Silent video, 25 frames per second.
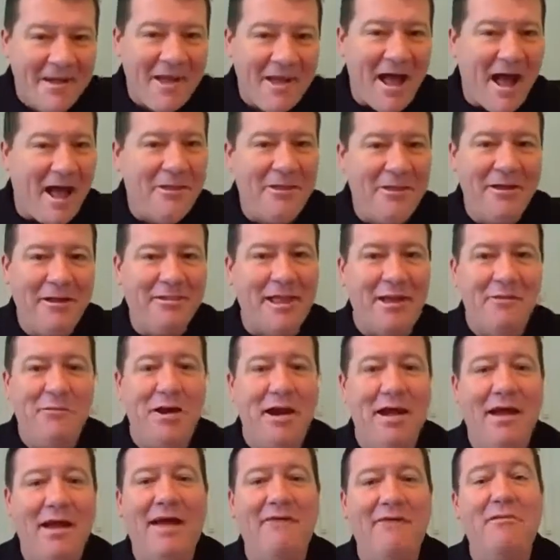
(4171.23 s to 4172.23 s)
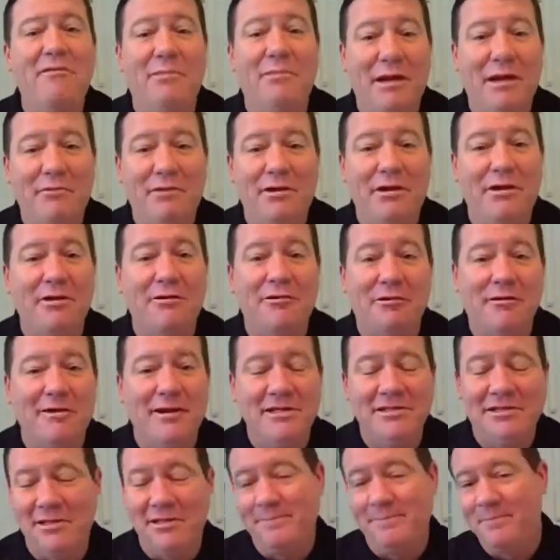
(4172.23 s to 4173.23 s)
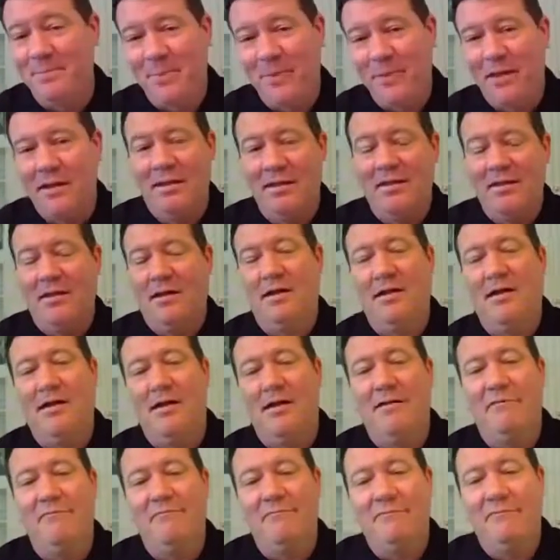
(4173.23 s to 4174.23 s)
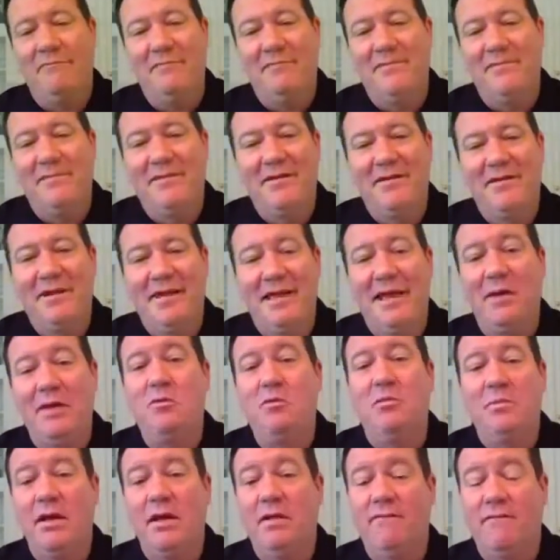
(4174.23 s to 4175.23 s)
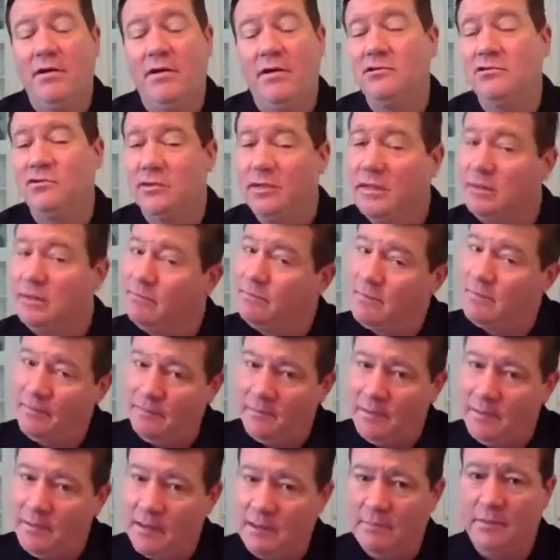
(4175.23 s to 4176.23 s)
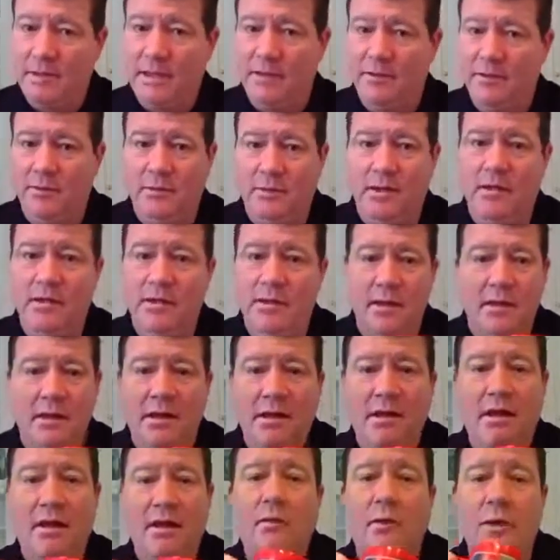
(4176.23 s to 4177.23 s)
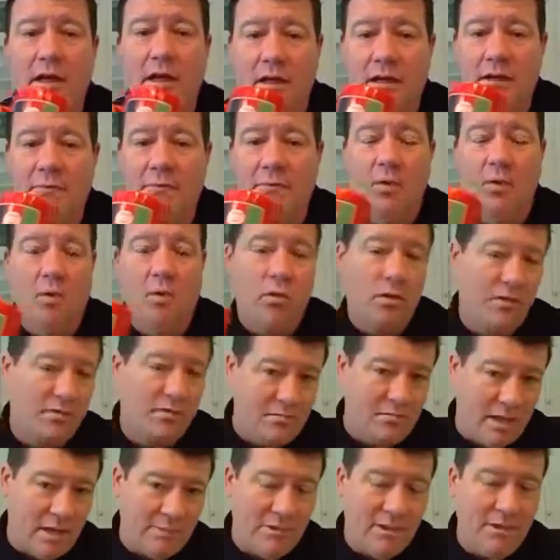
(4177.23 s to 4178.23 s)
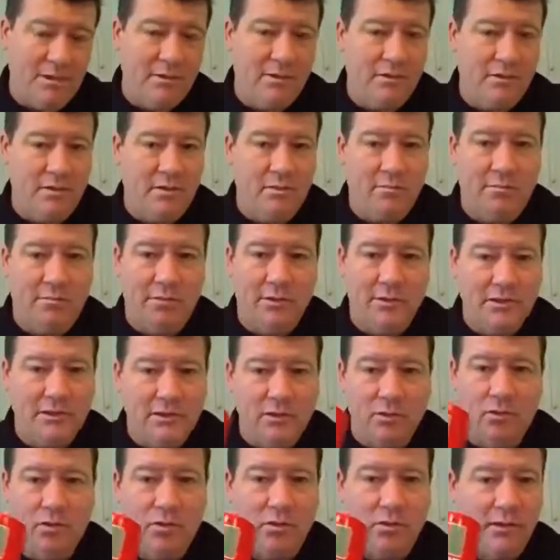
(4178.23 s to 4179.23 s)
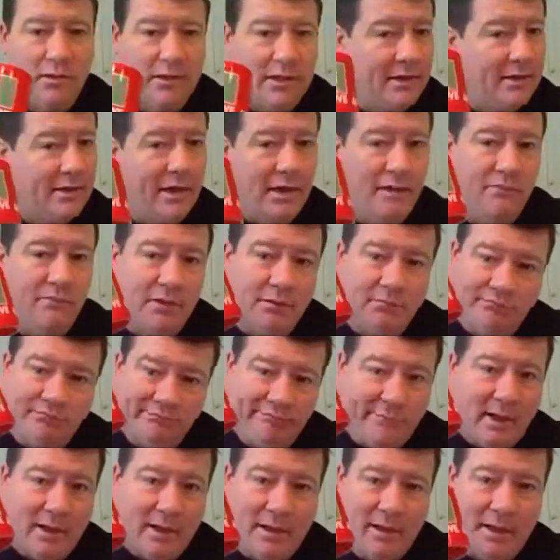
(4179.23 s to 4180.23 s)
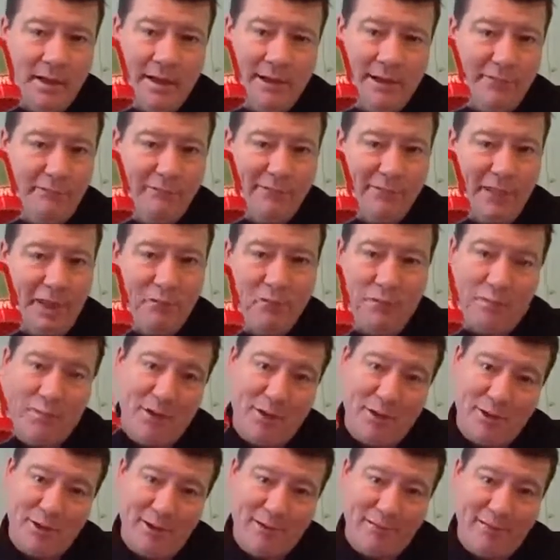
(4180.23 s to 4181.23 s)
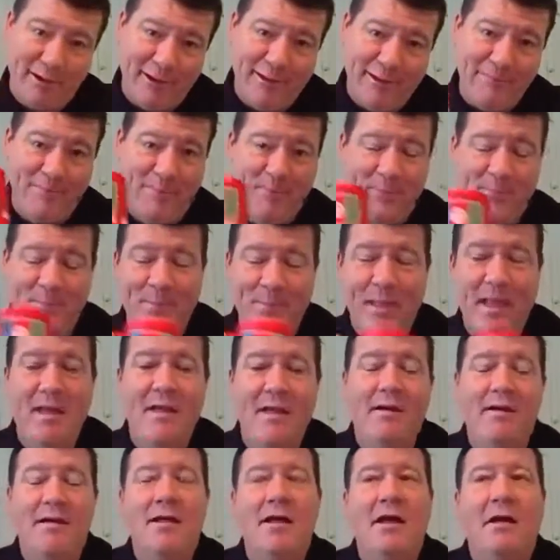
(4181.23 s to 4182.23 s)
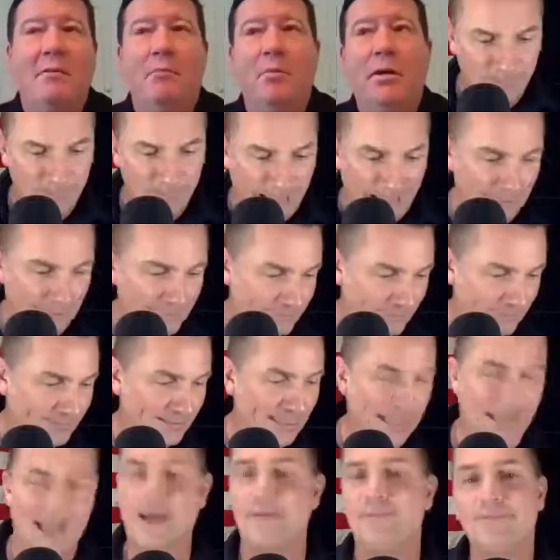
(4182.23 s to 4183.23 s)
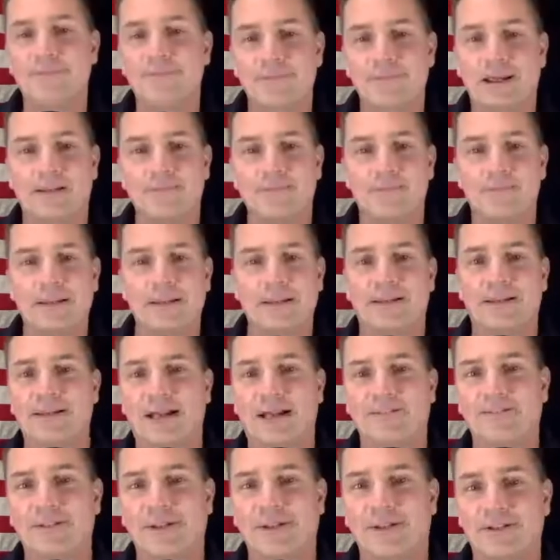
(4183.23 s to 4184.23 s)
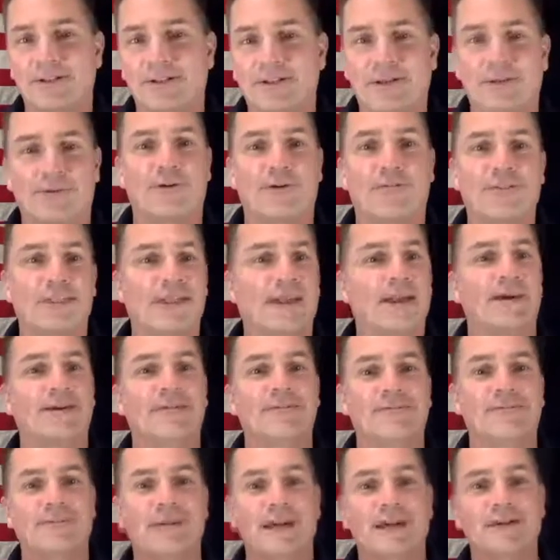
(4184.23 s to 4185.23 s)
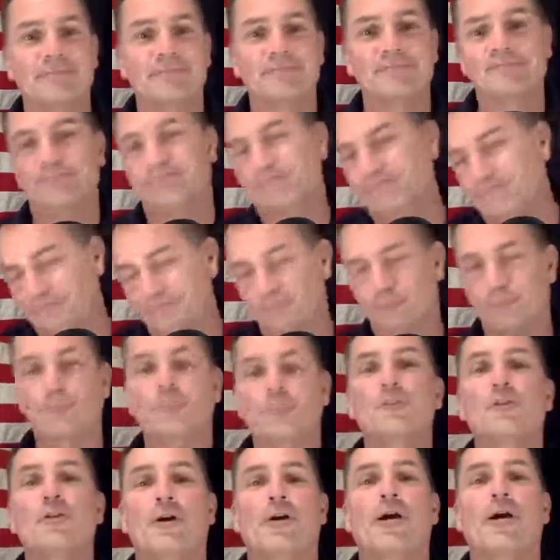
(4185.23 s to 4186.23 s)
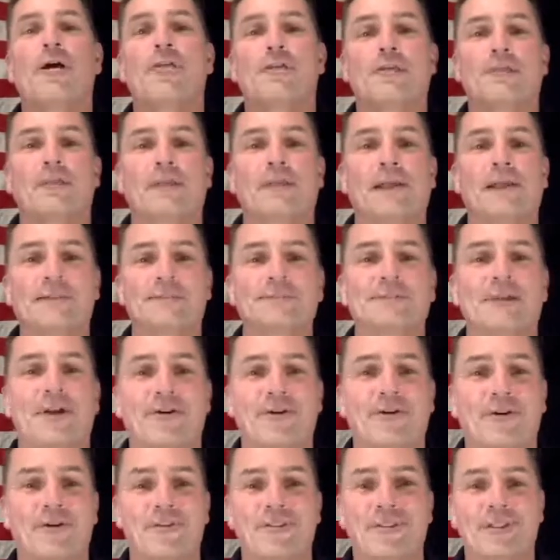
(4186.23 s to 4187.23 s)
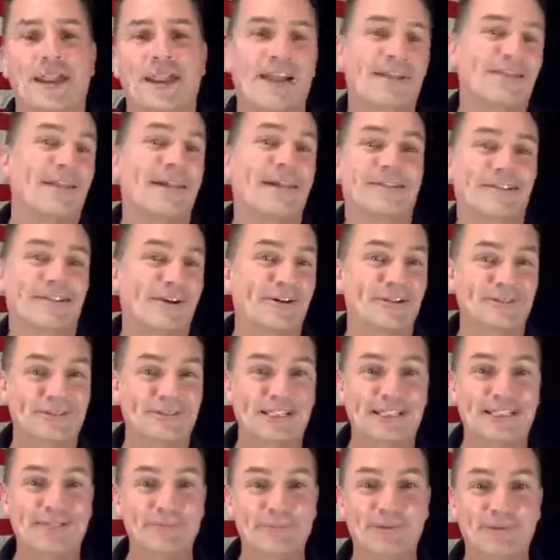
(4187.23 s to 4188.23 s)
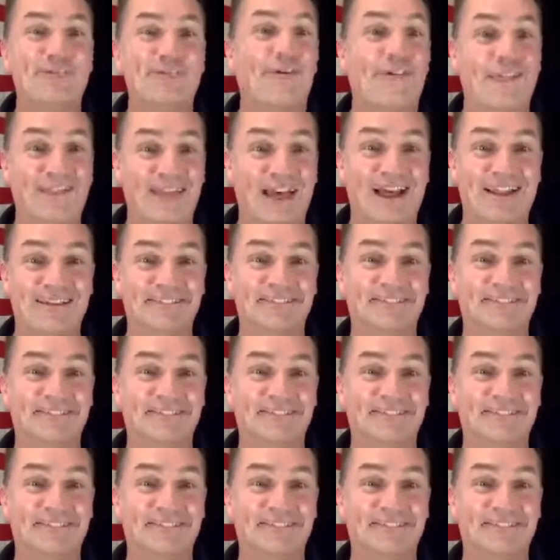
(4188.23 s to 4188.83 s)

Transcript: I think they would everybody would go crazy. Um, it would be a fun trip, by the way. We get up north, maybe do a little bit of snorkeling and diving. Uh, that would be good, right? Um, I yeah, I've been I've done a year over there. I, there are other places on Earth that I'd like to go see before that.